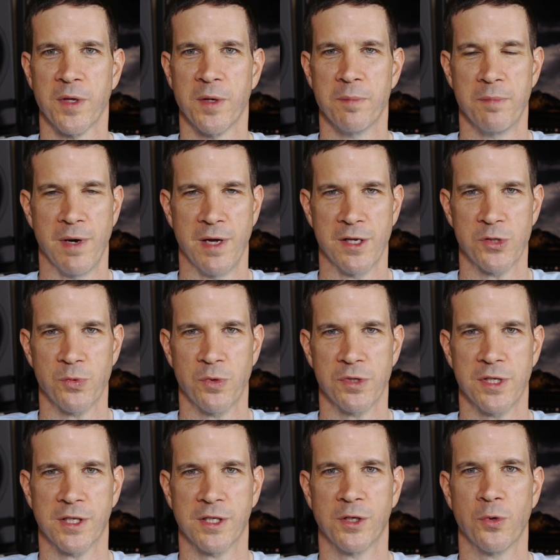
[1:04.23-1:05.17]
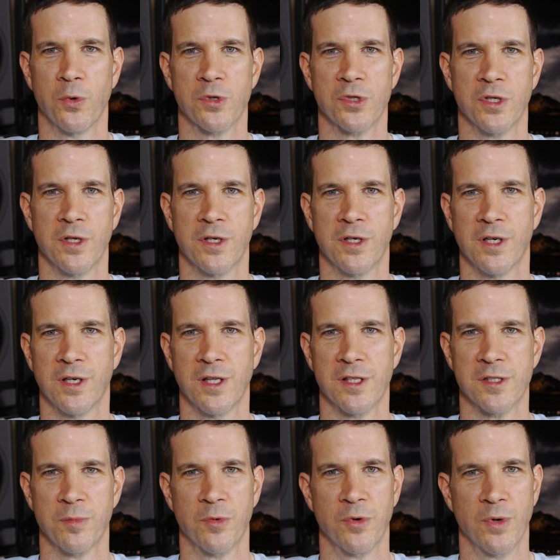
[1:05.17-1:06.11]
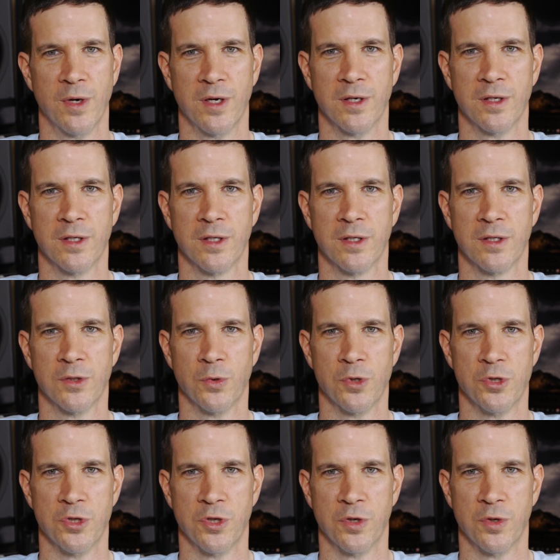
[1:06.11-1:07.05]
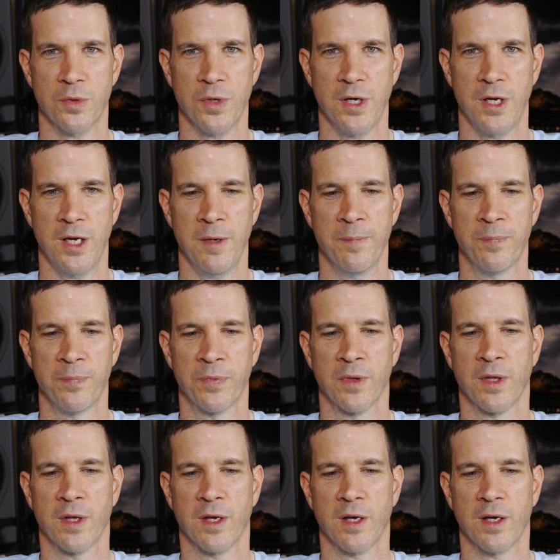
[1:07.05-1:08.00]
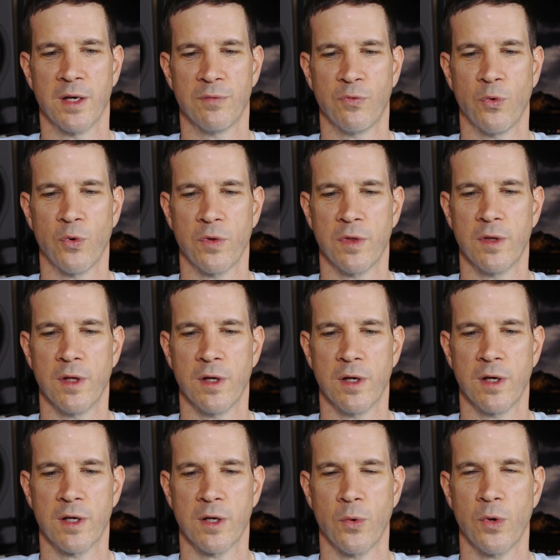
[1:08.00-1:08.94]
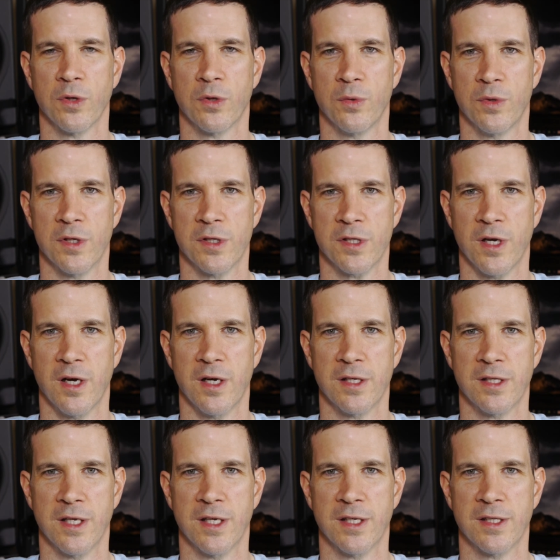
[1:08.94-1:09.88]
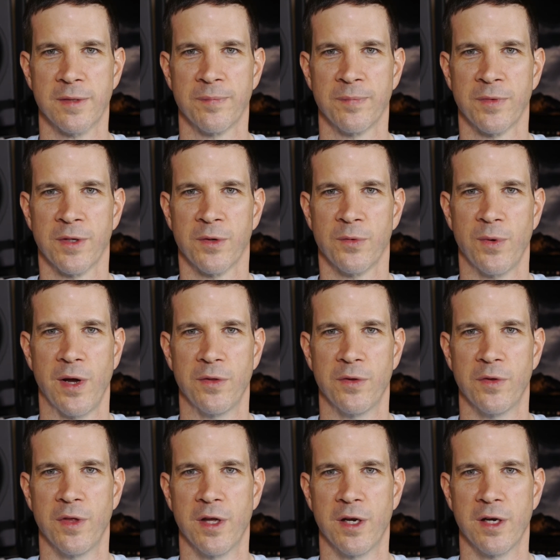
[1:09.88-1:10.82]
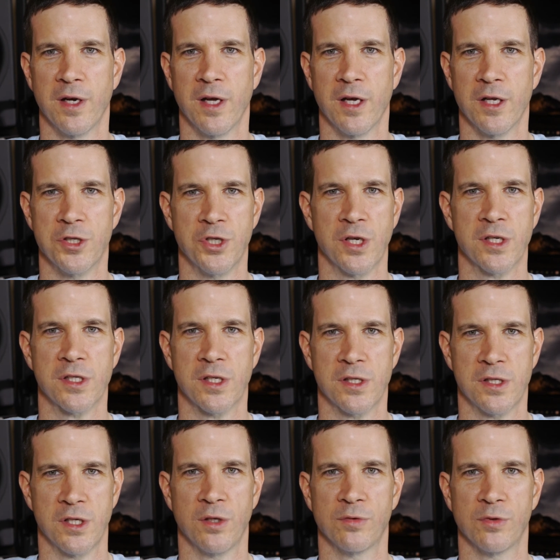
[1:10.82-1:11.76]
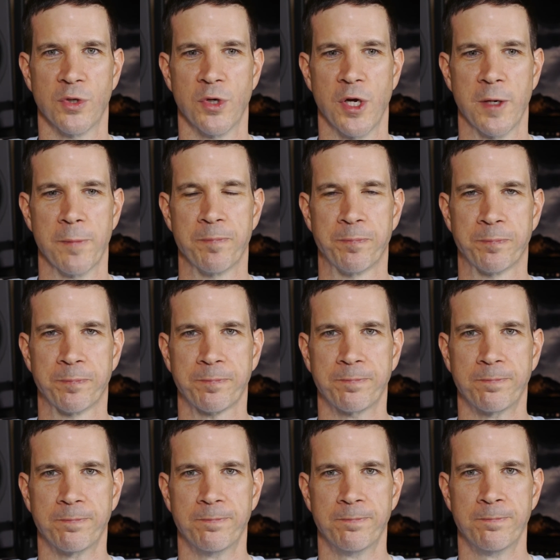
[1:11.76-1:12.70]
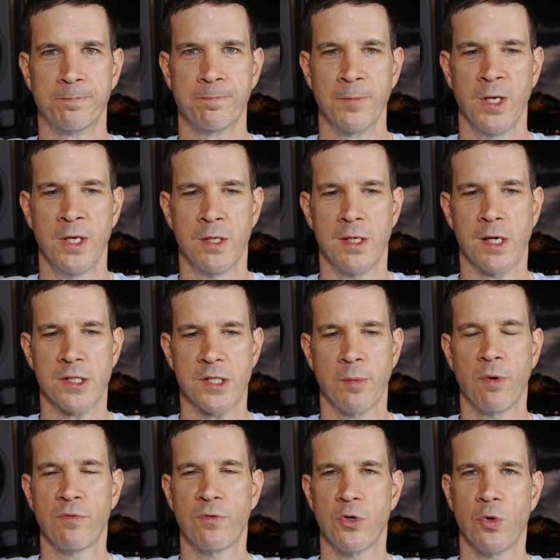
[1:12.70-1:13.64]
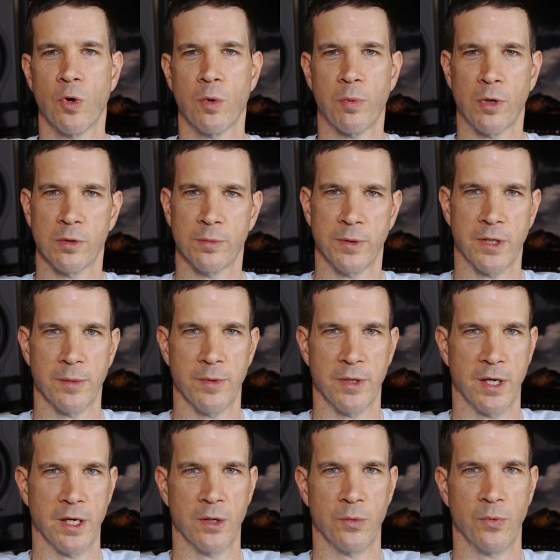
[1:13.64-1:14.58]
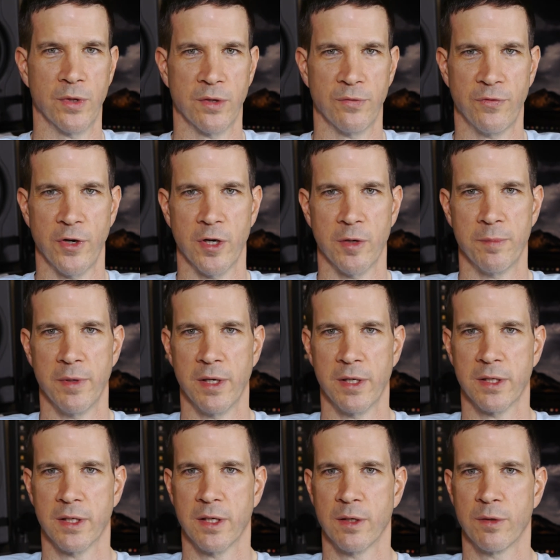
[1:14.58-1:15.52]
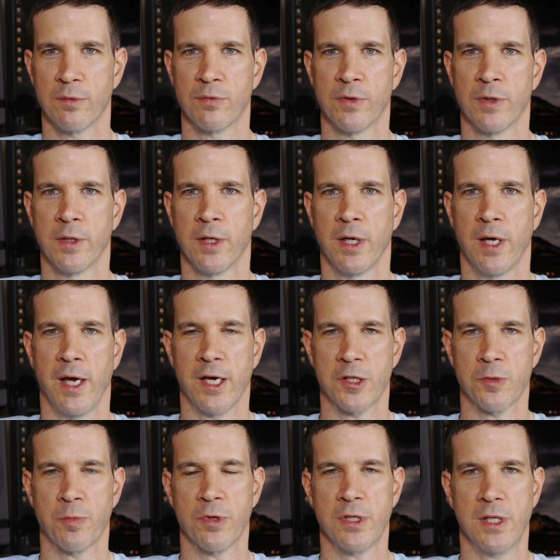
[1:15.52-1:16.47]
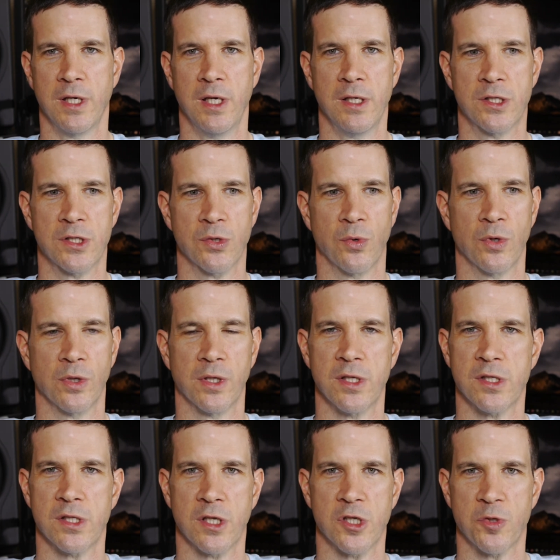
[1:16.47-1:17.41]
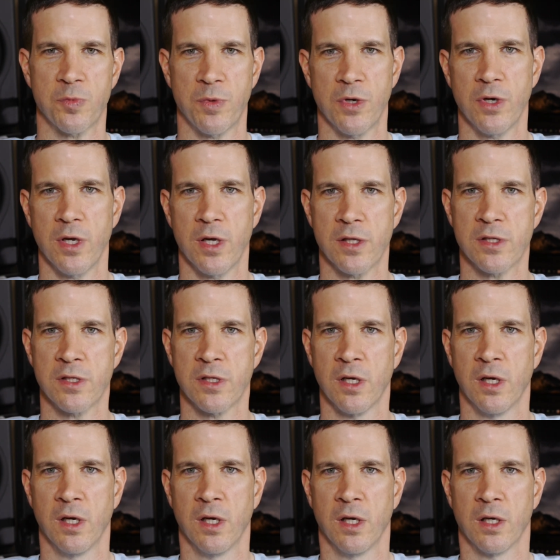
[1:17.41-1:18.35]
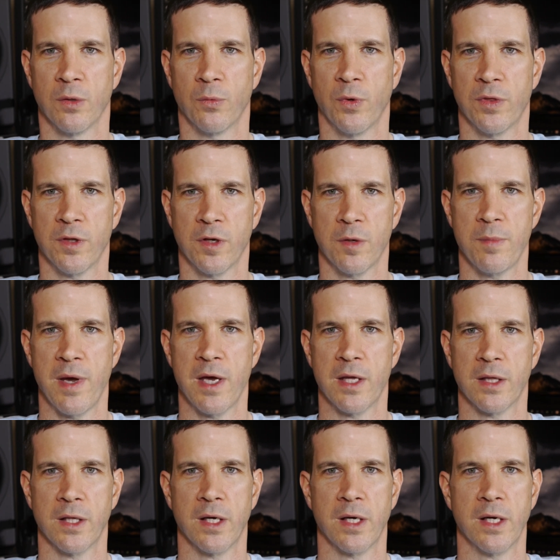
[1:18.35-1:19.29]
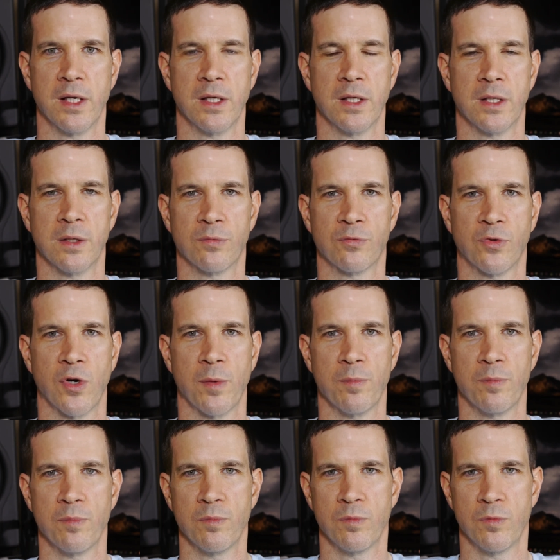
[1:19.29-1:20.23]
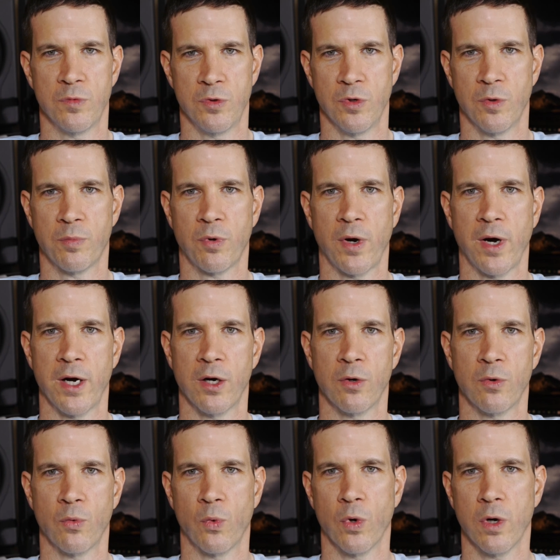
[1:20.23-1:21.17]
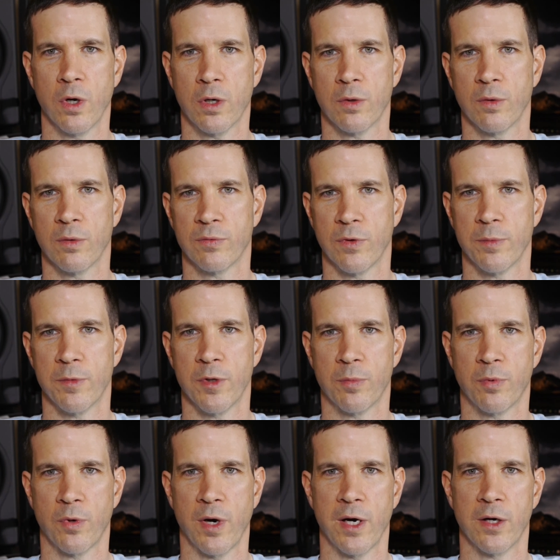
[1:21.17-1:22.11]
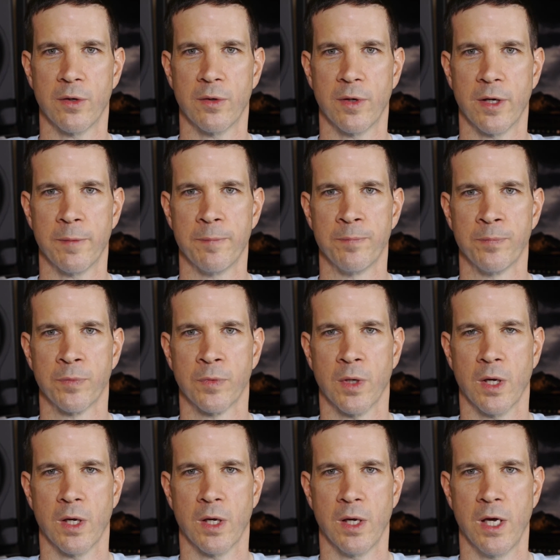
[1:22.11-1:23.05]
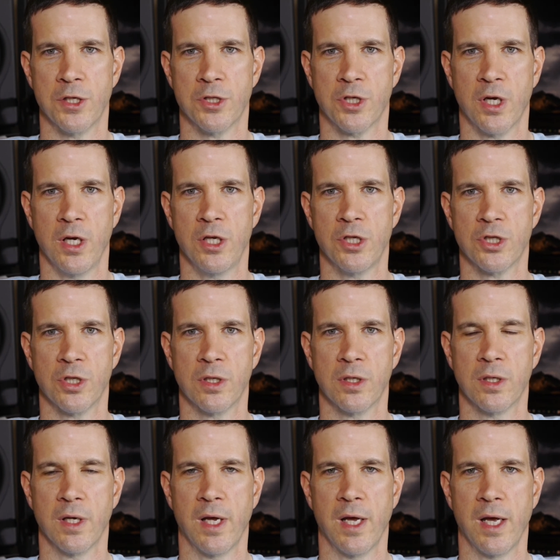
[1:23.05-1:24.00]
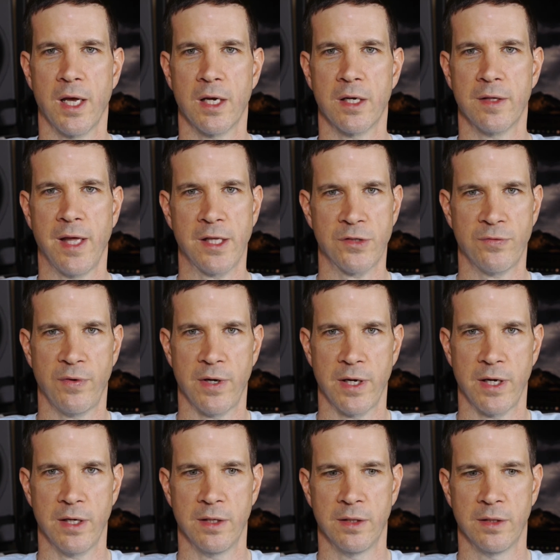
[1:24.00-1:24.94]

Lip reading: Might as well take a course on it and get some credit toward your degree for going through this content rather than just self-learning. Now, some of you are probably coming in with a fair bit of expertise or at least experience with the command line from your prior work or from your prior education, and that's fine.